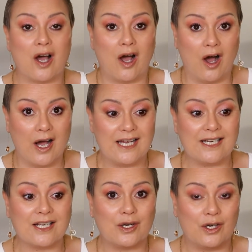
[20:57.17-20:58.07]

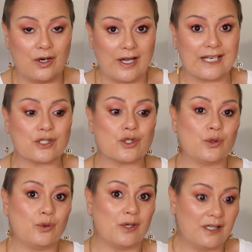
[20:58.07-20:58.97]
I like
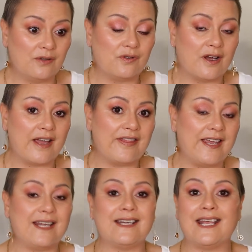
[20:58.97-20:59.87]
to live like
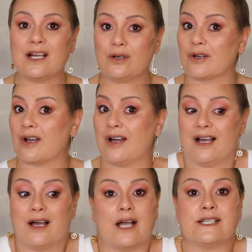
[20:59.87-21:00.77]
that. Now, look,
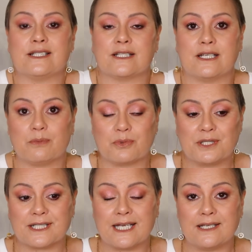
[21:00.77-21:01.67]
I did get
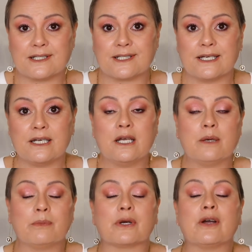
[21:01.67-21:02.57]
breast cancer,
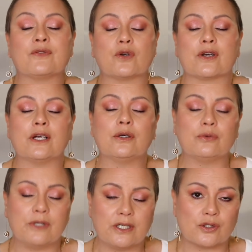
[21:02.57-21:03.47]
but I've got a
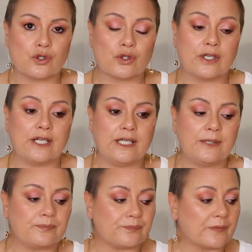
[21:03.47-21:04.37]

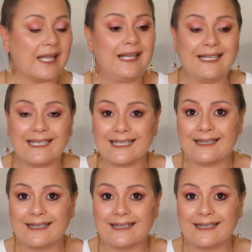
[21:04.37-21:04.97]
hereditary link